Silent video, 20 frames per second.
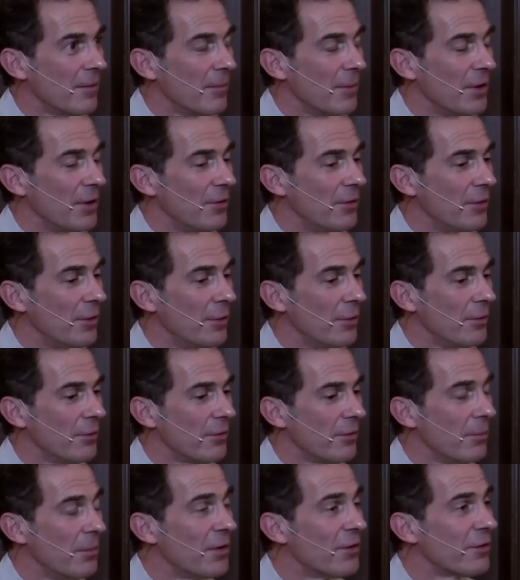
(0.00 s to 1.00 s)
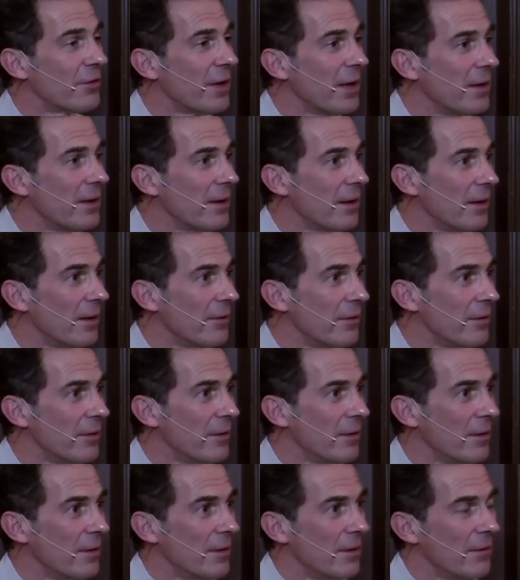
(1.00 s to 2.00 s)
But don't mistake it
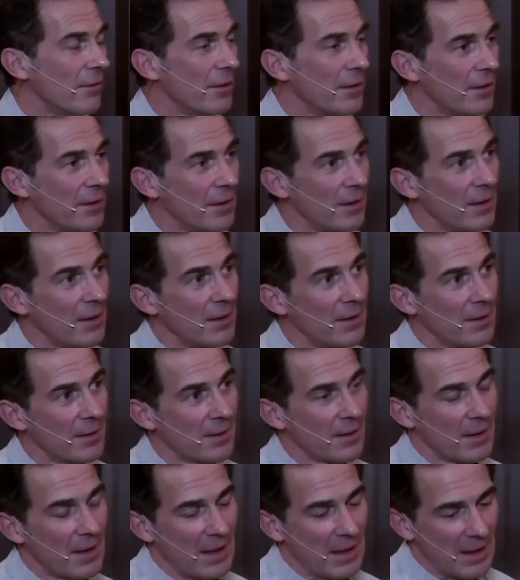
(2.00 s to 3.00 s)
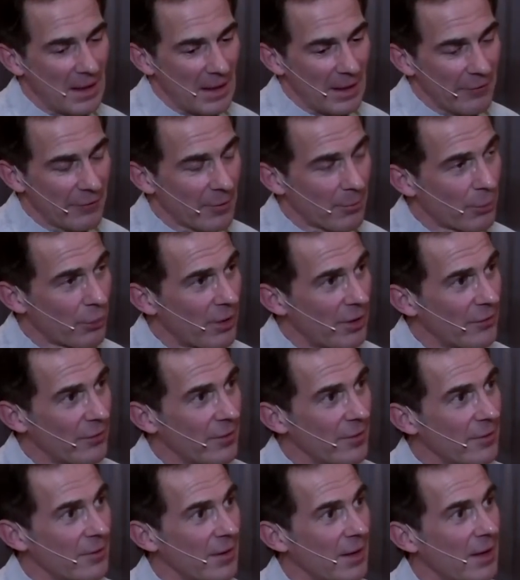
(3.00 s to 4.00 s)
for the
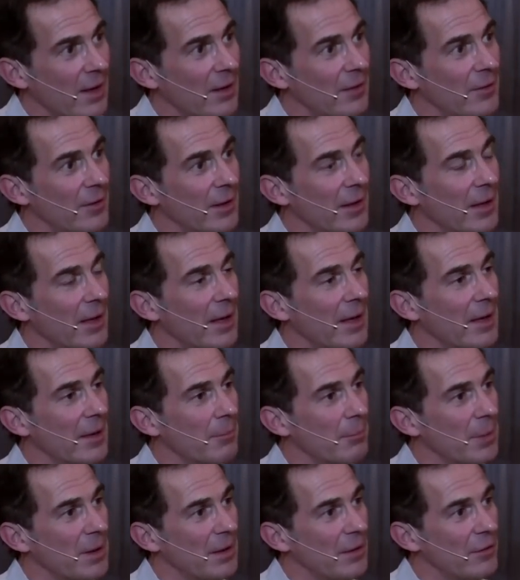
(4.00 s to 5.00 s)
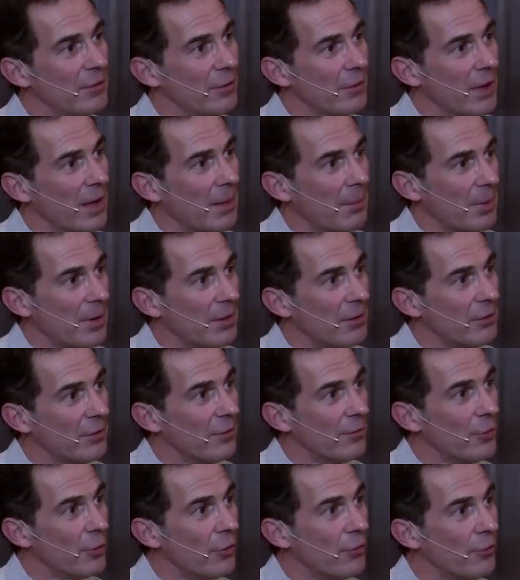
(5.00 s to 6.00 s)
ever-present underlying peace or happiness
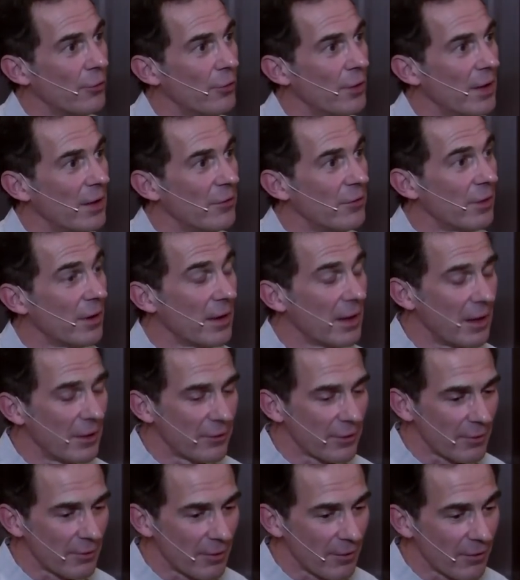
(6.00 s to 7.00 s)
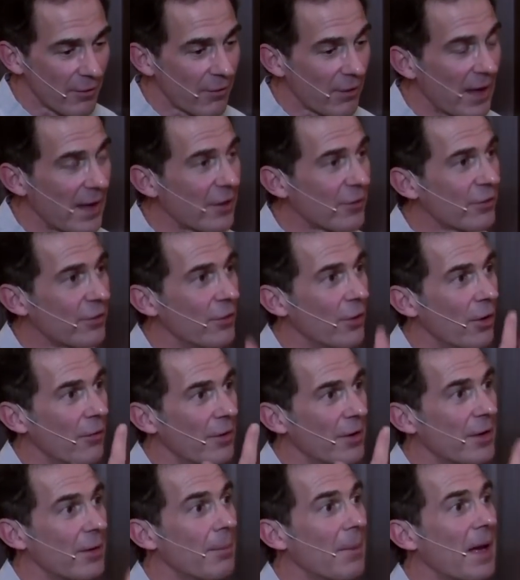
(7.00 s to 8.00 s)
of your true nature. It's a reflection
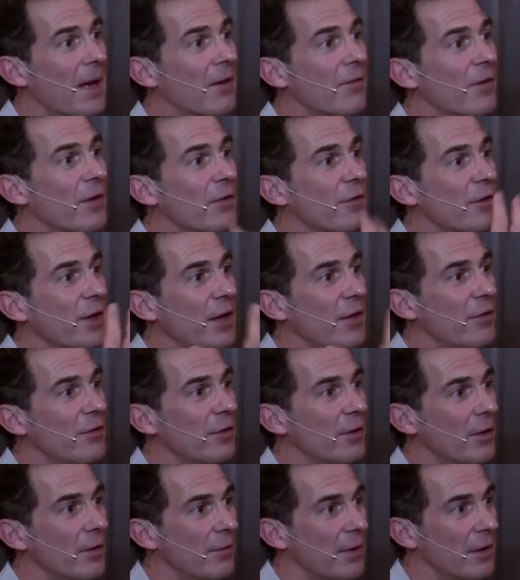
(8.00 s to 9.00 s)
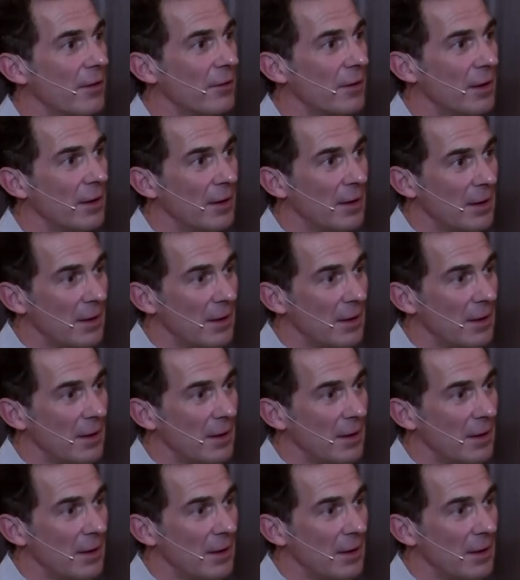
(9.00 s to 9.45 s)
of it, a manifestation of it